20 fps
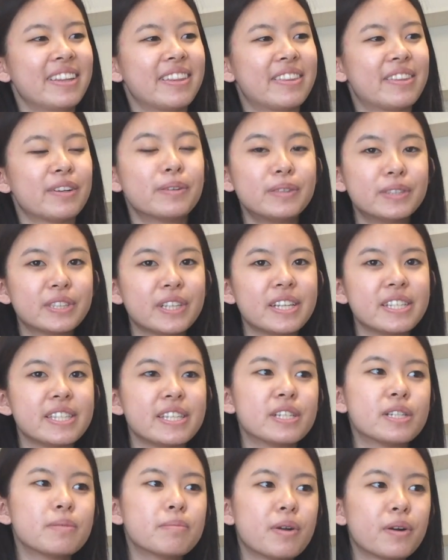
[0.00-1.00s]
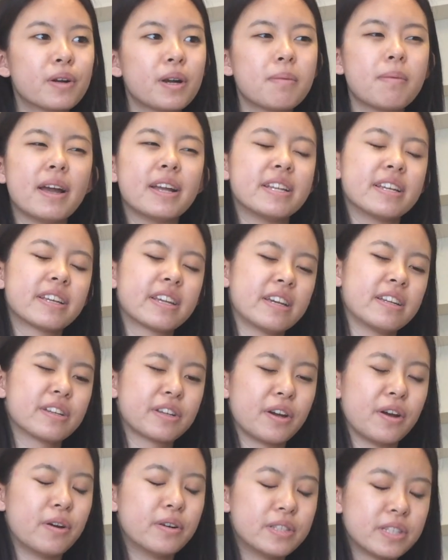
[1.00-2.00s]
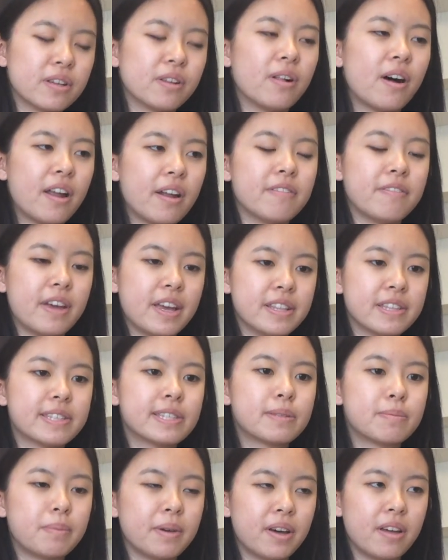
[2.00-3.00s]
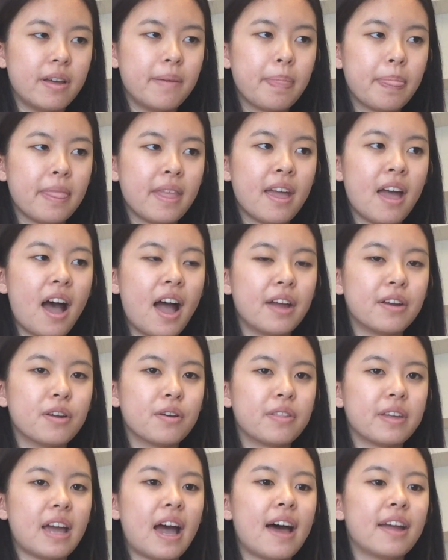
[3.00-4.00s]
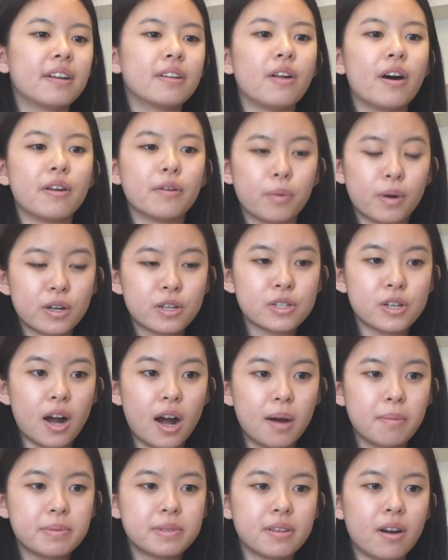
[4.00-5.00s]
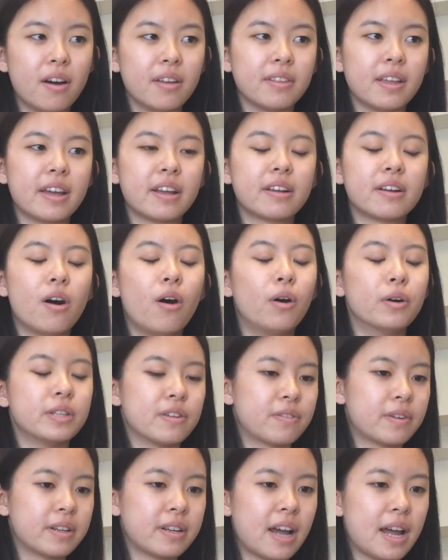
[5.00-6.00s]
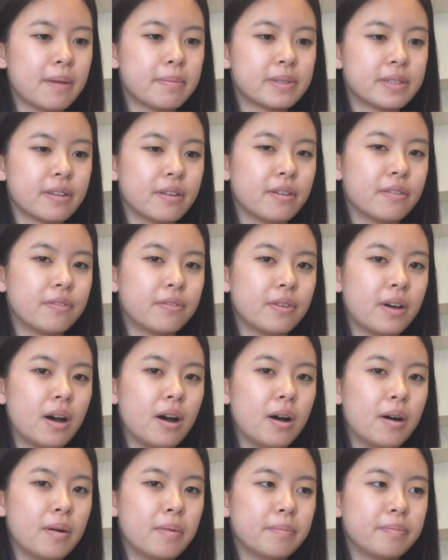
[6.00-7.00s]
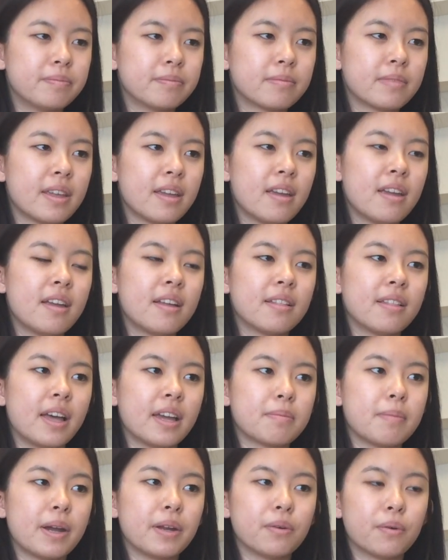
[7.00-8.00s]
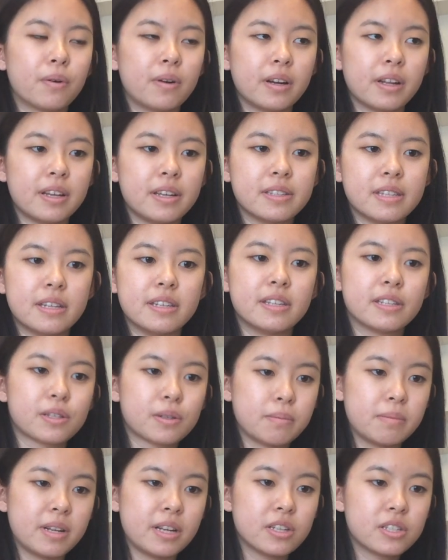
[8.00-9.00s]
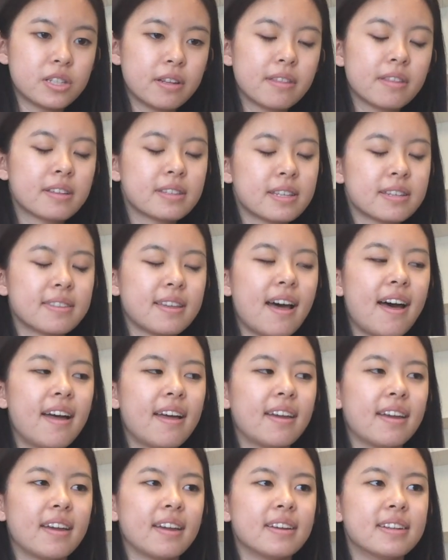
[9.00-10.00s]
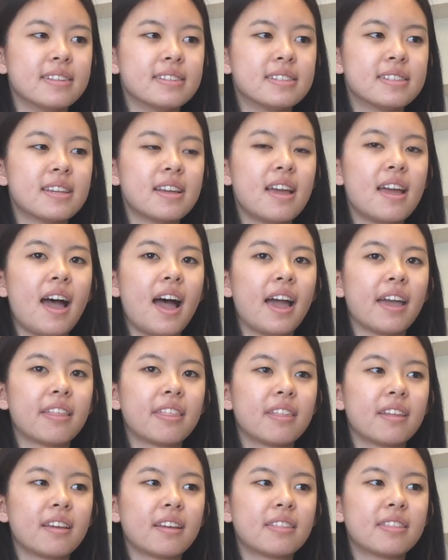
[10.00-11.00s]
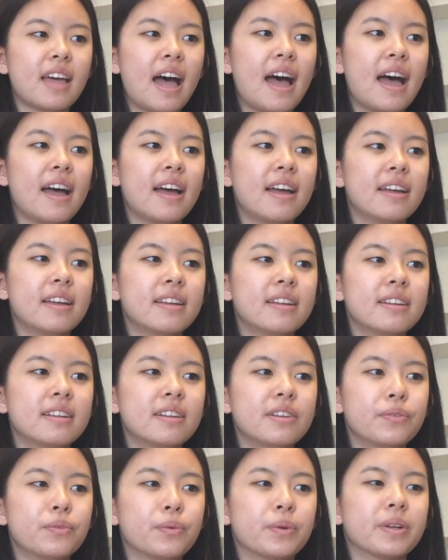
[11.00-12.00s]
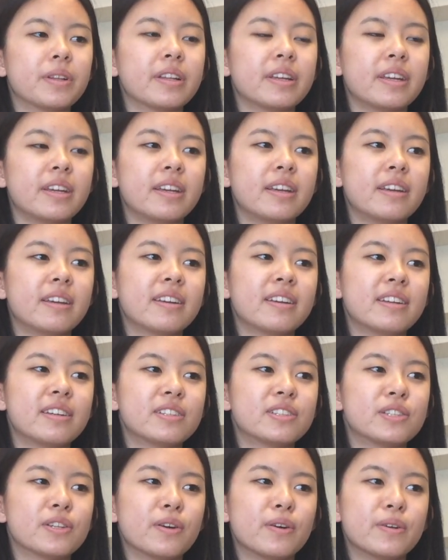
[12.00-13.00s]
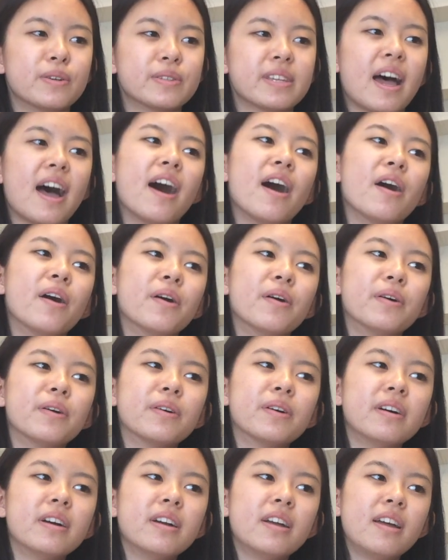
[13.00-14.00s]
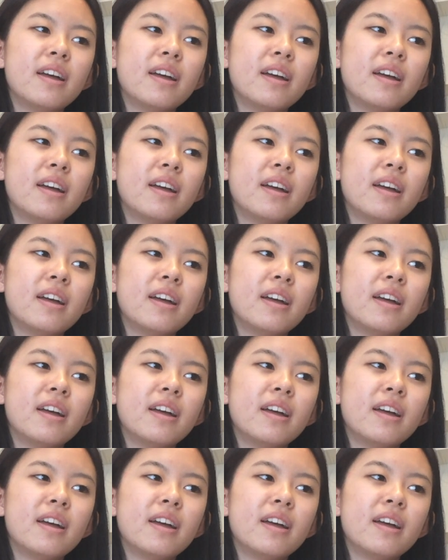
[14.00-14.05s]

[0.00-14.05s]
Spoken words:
Third World Transition Program, I didn't get to go to a lot of events, but I know they had a lot of workshops on like all different types of like minorities and discrimination and things like that, and I think that really shows how